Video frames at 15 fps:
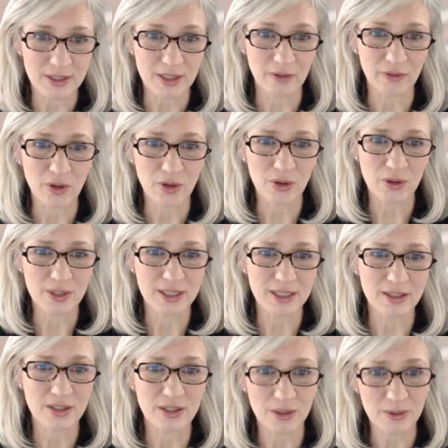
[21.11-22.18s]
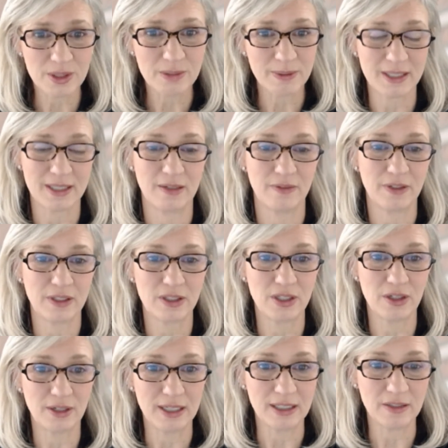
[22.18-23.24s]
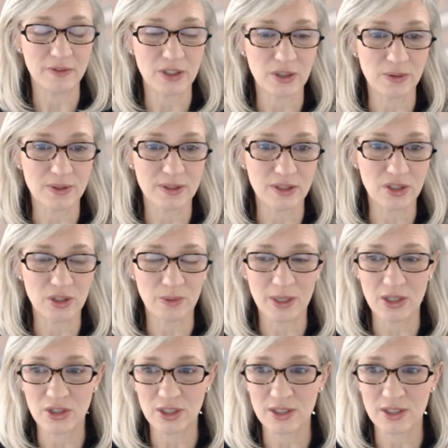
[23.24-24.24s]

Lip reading: Of course, it's so specific to your individual situation.